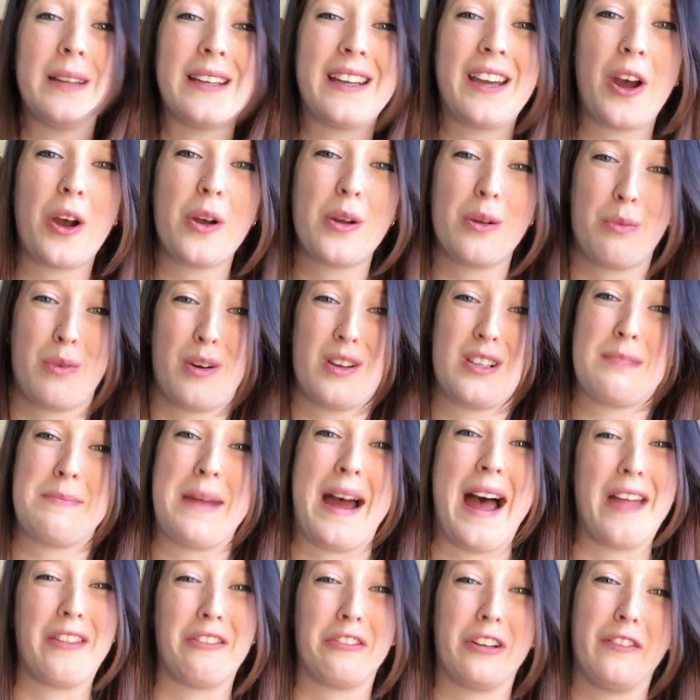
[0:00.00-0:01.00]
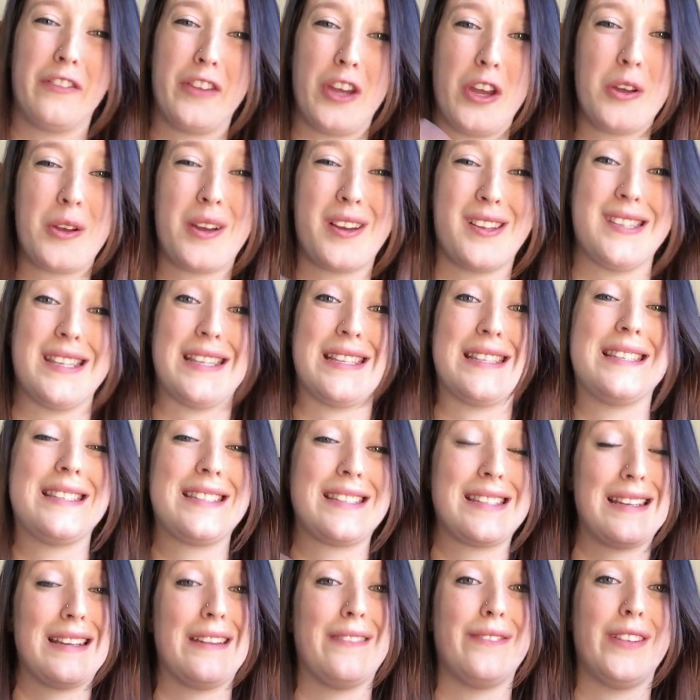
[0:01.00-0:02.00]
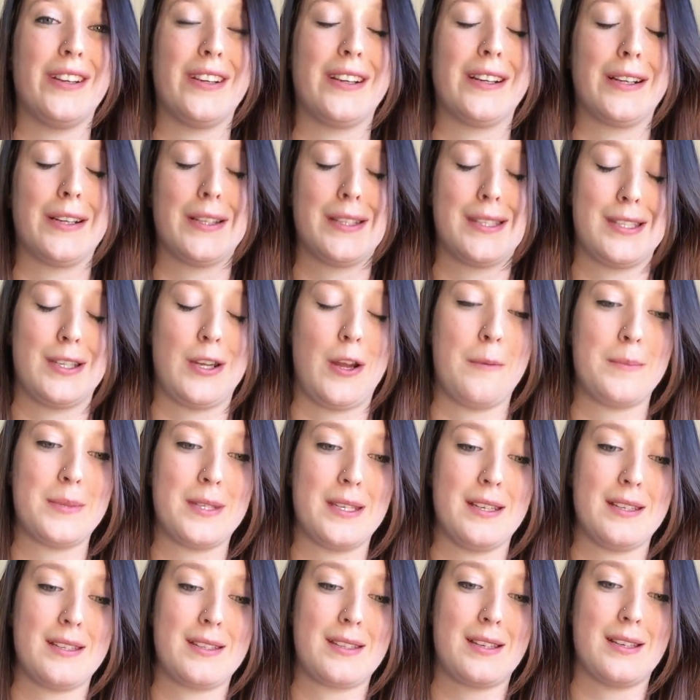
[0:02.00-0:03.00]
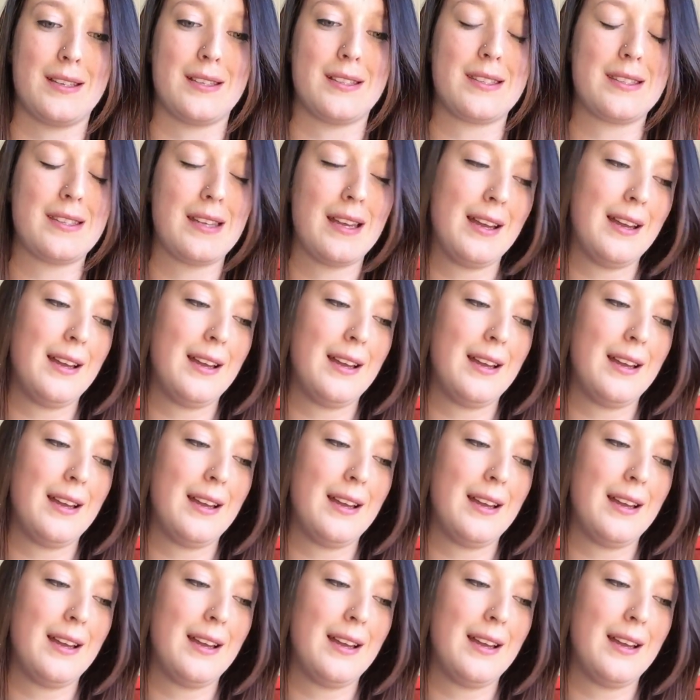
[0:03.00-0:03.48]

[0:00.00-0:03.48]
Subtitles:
go watch my other review, because this isn't a very good synopsis, because